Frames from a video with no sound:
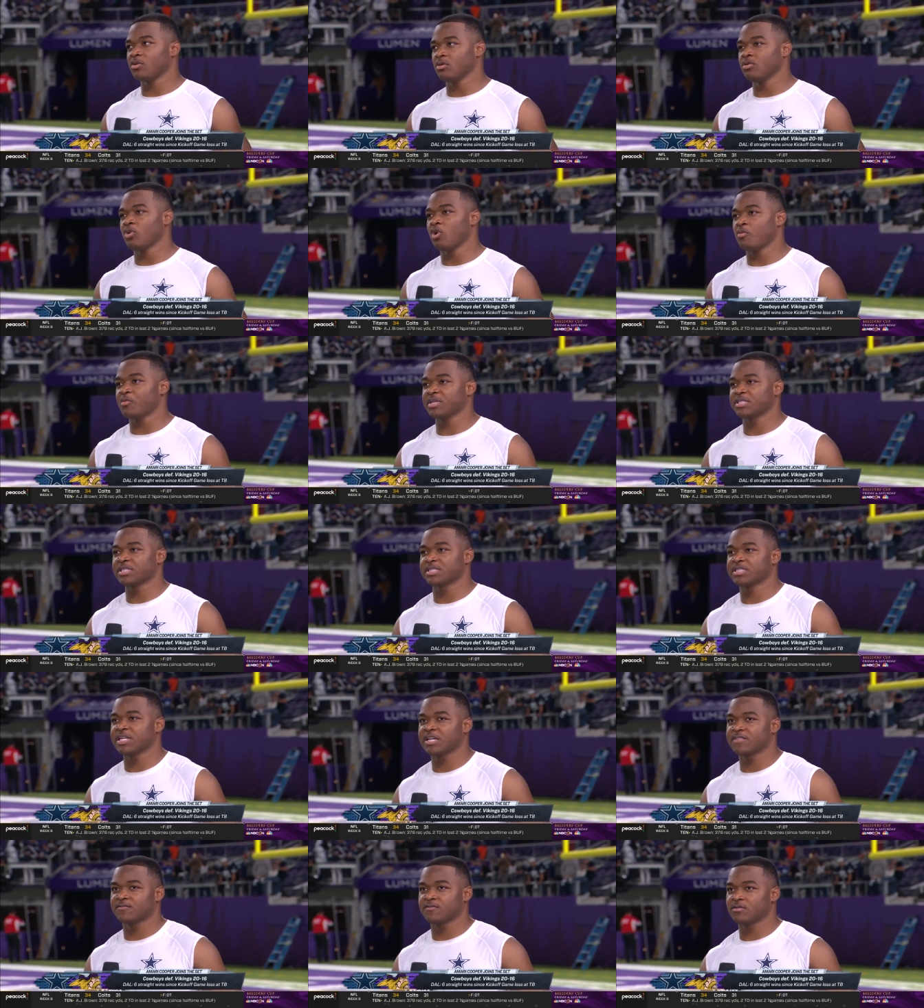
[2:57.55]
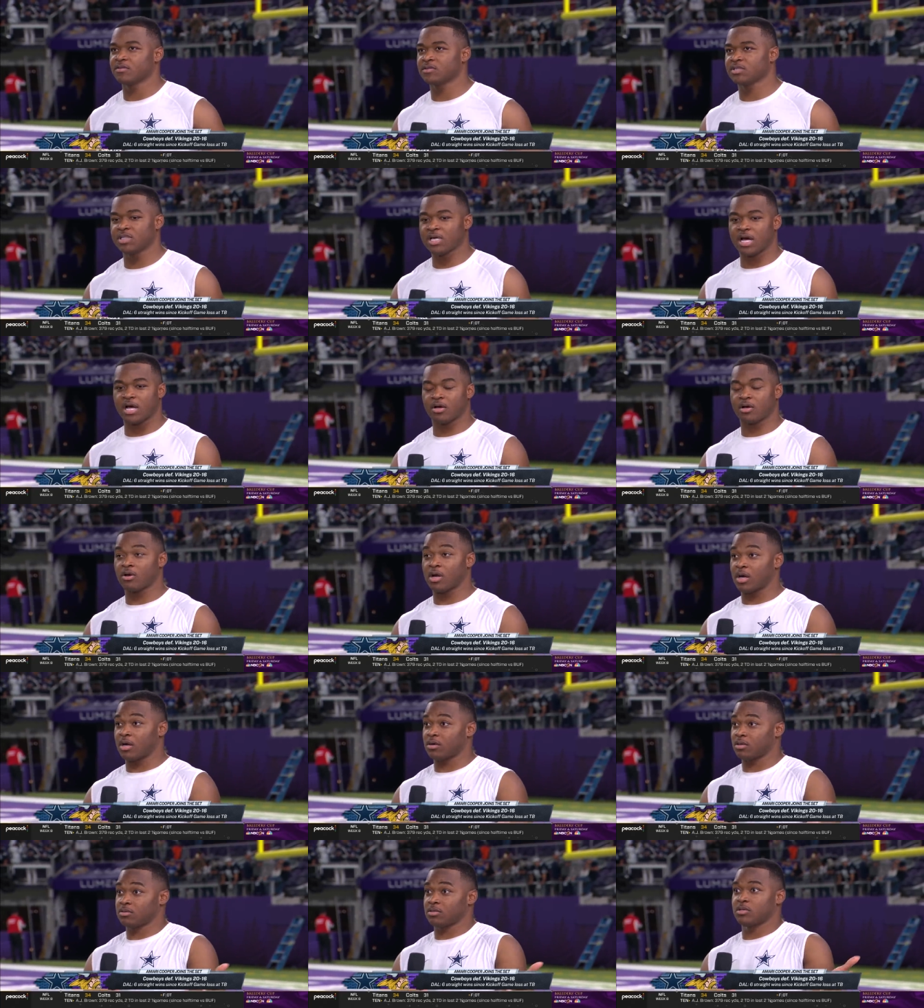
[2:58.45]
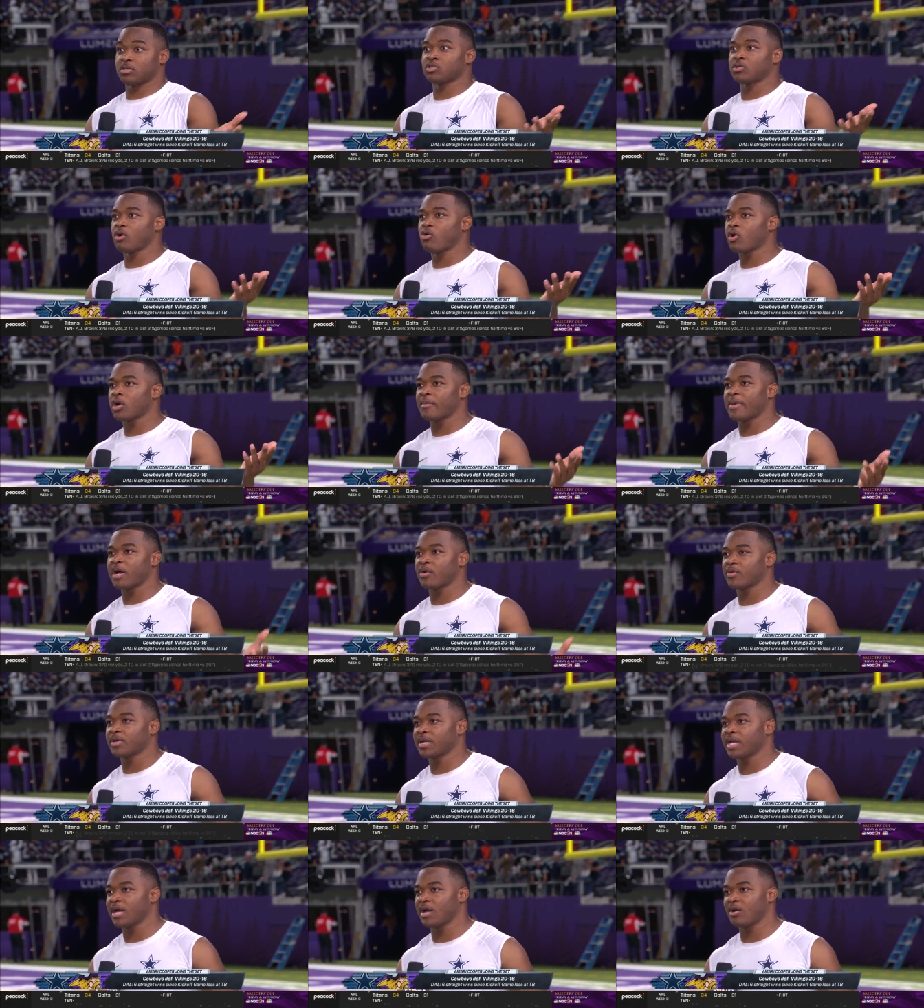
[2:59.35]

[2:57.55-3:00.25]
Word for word: You, are gonna be successful. You see our, our, quarterback went